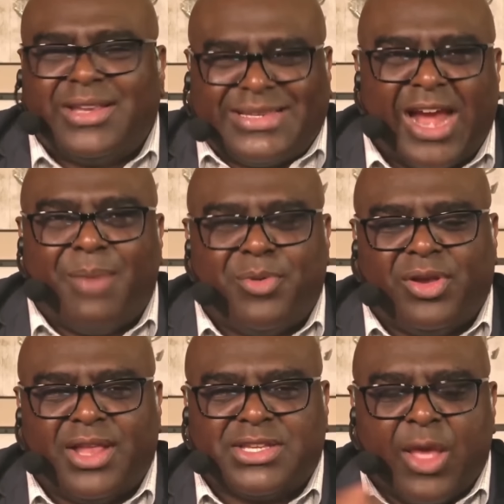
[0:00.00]

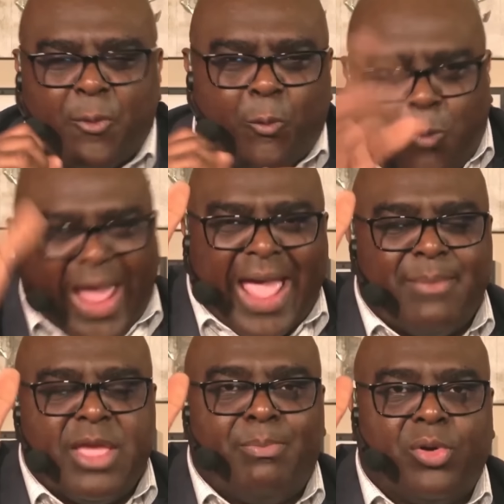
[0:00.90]
turbulence, wham,
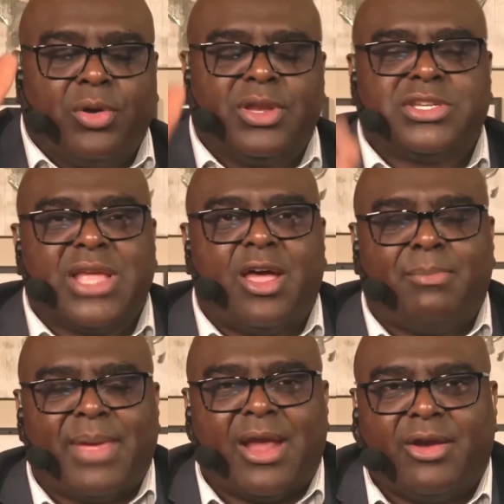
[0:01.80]
he broke the
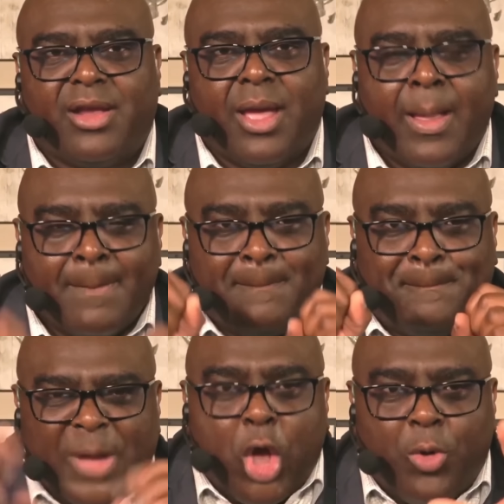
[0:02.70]
sound barrier.
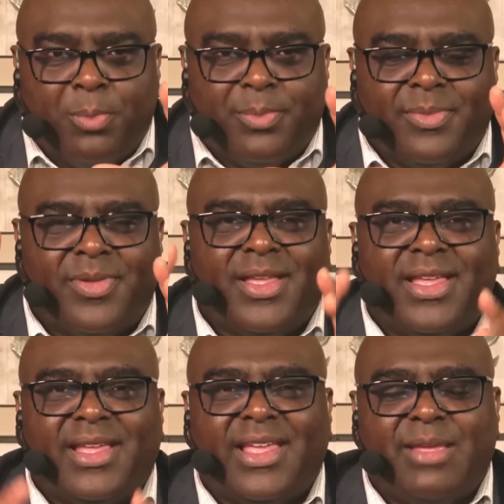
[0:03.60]
Boom,
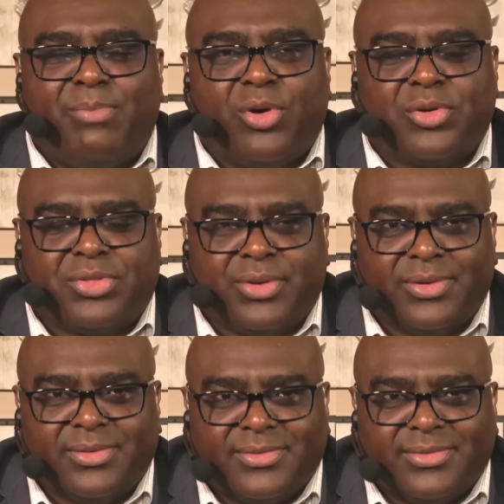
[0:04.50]
he broke through.